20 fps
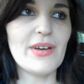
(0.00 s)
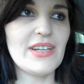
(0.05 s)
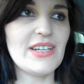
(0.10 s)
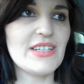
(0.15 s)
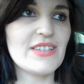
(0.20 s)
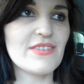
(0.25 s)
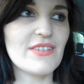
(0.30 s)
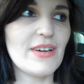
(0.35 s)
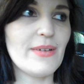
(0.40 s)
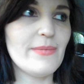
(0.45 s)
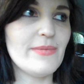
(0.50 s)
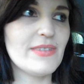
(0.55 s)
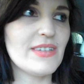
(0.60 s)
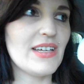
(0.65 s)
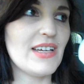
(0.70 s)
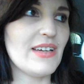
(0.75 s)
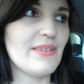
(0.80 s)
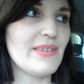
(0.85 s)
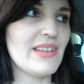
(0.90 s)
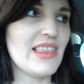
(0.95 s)
body scrub
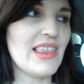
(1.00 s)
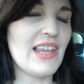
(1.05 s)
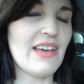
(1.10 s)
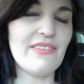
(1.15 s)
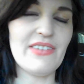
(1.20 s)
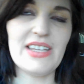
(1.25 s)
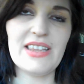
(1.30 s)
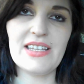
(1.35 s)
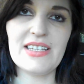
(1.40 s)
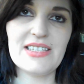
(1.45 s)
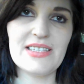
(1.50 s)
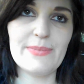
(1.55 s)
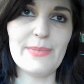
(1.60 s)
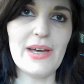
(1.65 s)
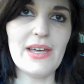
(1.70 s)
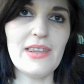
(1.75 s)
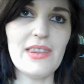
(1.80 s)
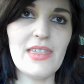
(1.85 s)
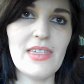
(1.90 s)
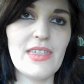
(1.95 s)
that I've been loving this
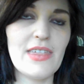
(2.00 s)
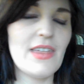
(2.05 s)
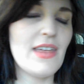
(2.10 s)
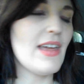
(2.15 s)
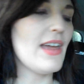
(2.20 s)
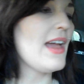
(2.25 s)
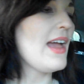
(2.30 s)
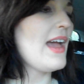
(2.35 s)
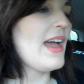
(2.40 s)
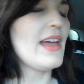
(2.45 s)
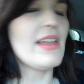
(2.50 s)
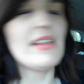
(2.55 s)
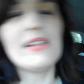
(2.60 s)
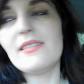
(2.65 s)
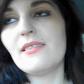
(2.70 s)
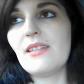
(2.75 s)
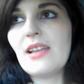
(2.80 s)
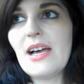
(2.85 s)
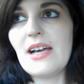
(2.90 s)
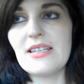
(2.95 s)
month.
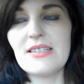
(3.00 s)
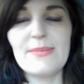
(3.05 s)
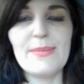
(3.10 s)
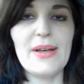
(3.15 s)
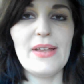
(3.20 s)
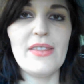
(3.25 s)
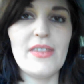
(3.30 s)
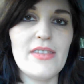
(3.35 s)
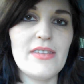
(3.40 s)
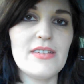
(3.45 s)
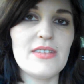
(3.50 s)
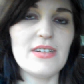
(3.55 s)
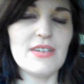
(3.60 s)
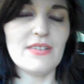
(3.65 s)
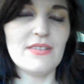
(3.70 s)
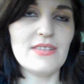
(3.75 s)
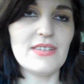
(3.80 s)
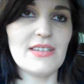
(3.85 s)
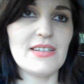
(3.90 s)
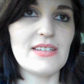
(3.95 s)
And last month
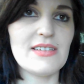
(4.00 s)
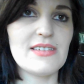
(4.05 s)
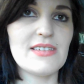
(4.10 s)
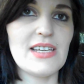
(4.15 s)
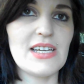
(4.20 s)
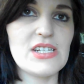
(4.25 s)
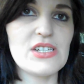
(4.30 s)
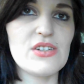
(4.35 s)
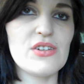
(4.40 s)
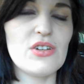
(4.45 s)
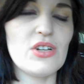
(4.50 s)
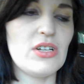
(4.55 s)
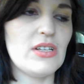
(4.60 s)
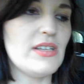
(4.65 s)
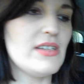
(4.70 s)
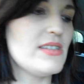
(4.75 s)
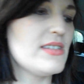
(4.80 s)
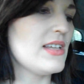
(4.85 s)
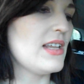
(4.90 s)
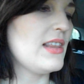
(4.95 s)
too, so this is like
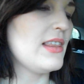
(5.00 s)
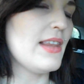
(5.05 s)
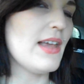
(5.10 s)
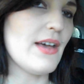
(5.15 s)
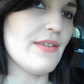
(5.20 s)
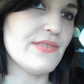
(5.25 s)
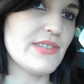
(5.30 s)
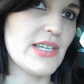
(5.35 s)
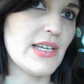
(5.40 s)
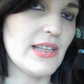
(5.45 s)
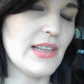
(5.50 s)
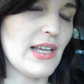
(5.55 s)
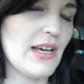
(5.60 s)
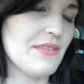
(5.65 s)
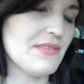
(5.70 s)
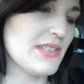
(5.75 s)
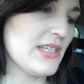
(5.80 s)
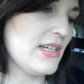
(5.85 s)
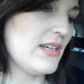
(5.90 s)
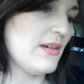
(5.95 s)
$2. Loves it.
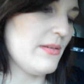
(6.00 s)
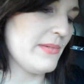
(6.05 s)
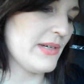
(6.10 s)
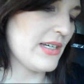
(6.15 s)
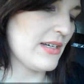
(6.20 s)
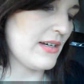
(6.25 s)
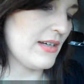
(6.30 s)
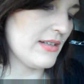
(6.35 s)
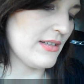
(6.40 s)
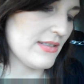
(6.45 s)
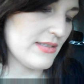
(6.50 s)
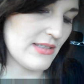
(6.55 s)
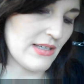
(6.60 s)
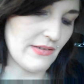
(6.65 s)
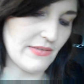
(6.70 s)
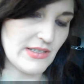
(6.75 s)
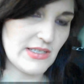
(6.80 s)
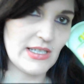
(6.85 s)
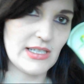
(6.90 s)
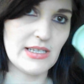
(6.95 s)
Oh my god, this
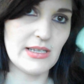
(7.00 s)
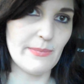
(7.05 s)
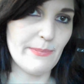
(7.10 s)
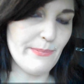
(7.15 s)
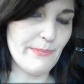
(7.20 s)
stuff is like the